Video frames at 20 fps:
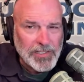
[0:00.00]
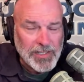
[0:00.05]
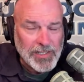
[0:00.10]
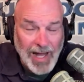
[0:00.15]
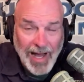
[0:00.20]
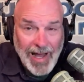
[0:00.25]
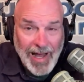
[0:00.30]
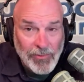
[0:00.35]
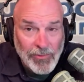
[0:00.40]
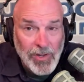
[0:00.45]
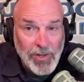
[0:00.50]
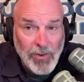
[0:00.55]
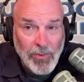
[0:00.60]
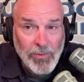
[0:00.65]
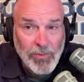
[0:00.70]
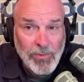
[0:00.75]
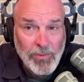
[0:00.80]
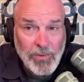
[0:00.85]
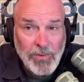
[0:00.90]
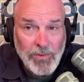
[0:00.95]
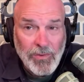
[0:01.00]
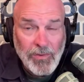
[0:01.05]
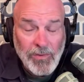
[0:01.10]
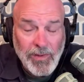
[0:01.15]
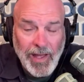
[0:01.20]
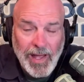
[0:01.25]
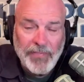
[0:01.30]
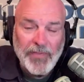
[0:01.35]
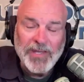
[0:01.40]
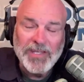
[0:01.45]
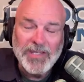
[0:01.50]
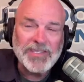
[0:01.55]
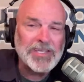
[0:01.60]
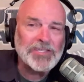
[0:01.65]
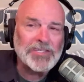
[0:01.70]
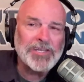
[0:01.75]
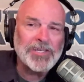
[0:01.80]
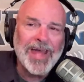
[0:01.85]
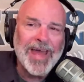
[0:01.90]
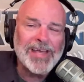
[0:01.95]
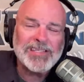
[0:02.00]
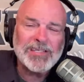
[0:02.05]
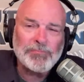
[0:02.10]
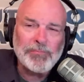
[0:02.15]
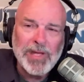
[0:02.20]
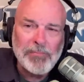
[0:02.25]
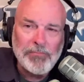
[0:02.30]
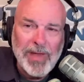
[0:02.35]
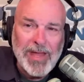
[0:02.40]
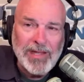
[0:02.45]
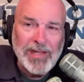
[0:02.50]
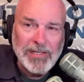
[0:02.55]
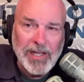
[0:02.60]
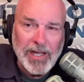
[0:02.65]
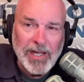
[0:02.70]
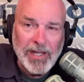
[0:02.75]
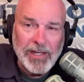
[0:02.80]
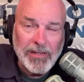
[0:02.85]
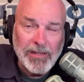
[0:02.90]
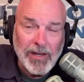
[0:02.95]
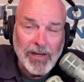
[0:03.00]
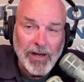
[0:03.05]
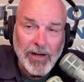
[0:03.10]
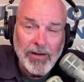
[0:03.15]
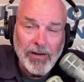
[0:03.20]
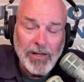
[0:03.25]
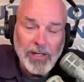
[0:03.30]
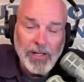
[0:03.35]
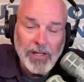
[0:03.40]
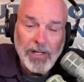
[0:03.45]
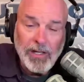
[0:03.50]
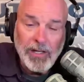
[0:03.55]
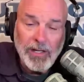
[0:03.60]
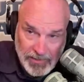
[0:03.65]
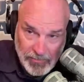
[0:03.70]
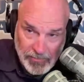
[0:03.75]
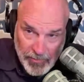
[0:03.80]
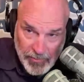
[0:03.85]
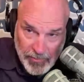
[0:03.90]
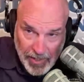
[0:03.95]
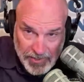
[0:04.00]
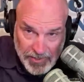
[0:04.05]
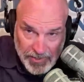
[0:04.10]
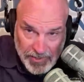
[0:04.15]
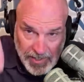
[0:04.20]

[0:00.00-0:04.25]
I don't know. And the decision hasn't been made yet there as we are sitting